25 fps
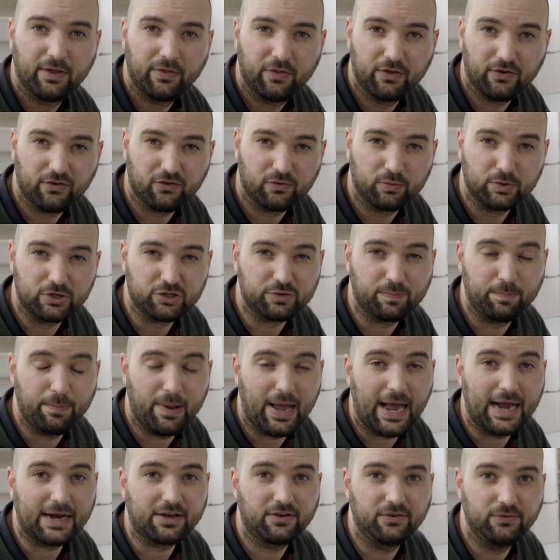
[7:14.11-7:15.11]
the switch
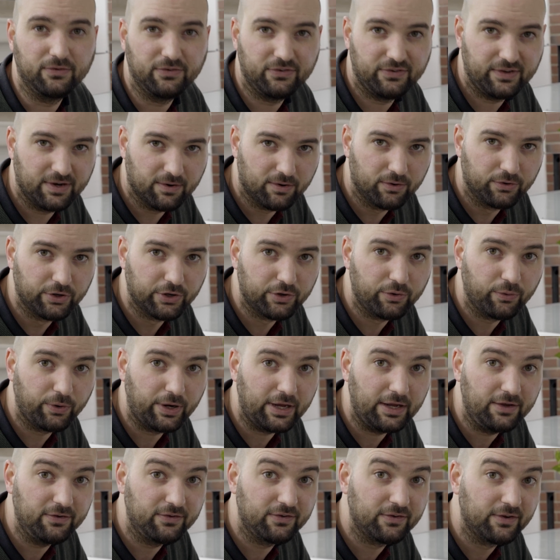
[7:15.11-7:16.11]
back to 0
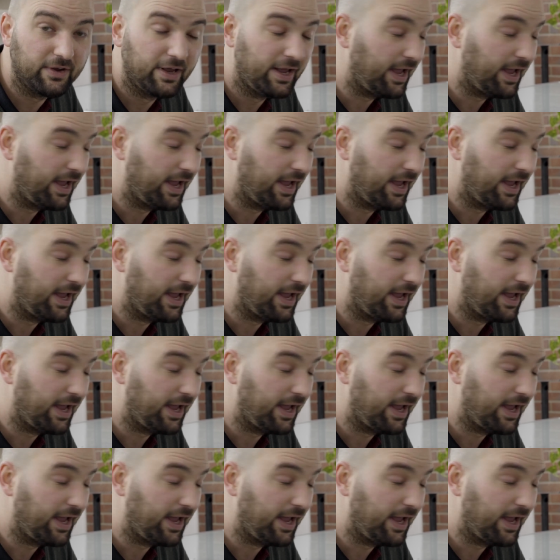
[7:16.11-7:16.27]
degrees.